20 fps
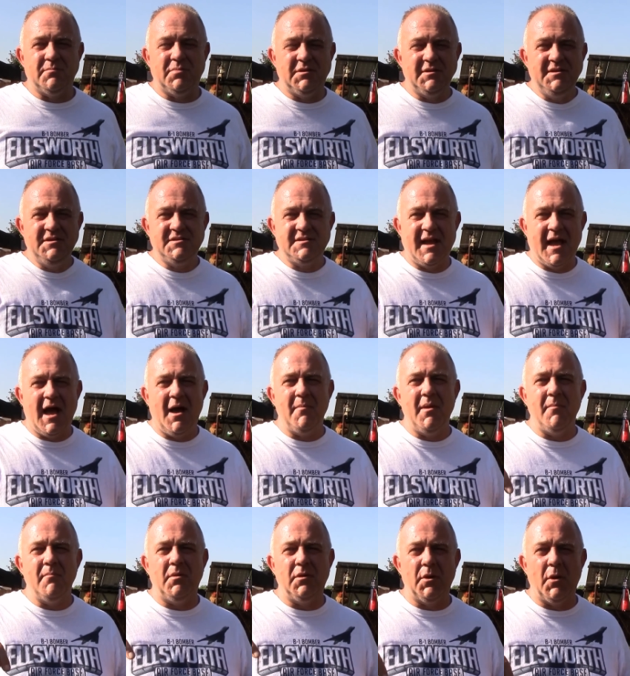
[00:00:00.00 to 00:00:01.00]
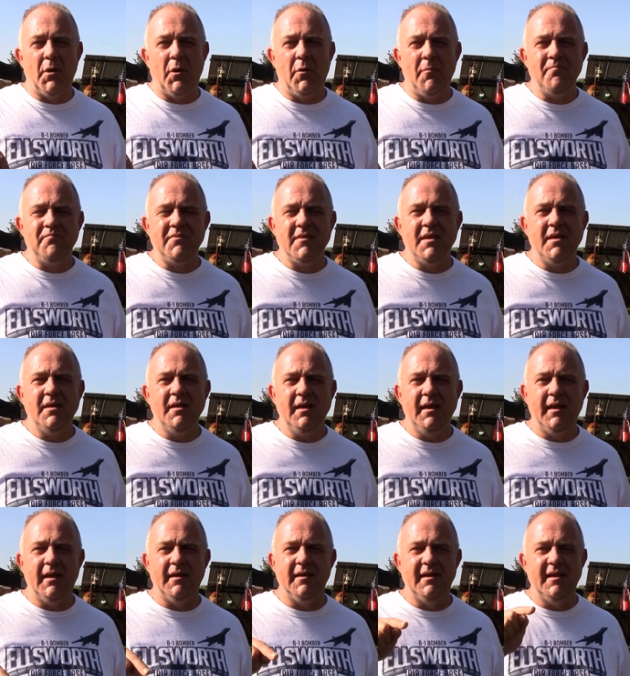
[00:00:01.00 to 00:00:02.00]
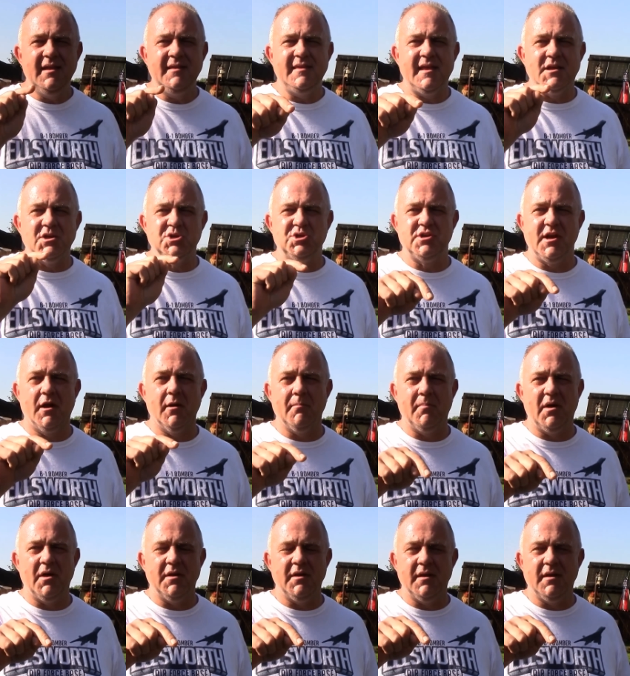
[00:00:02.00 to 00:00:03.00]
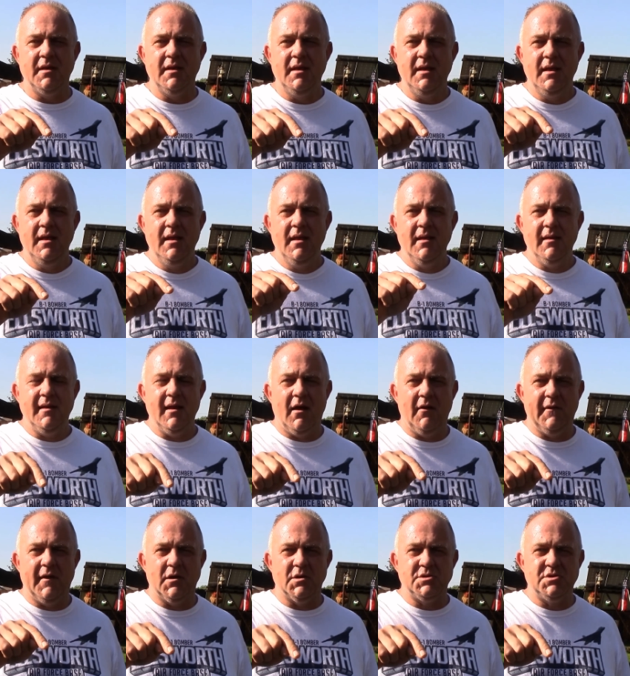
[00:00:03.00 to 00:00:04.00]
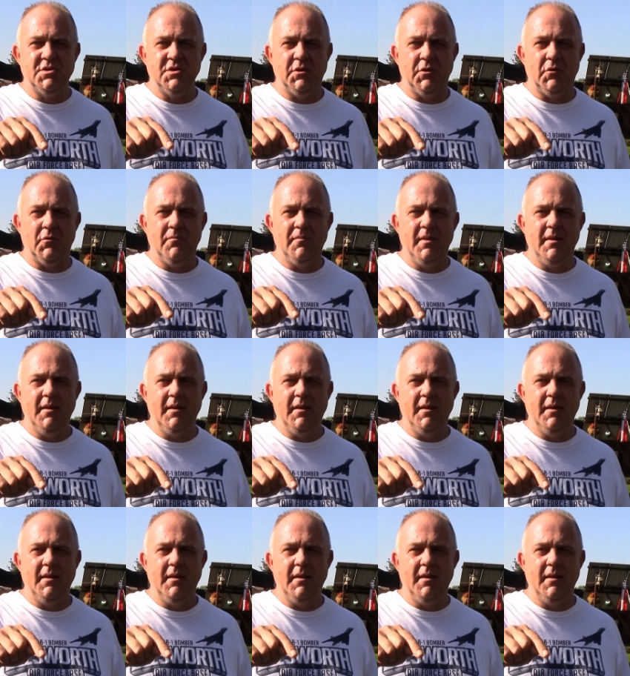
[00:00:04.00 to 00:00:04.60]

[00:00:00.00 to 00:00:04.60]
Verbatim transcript: Please comment below and hit that share button down there too.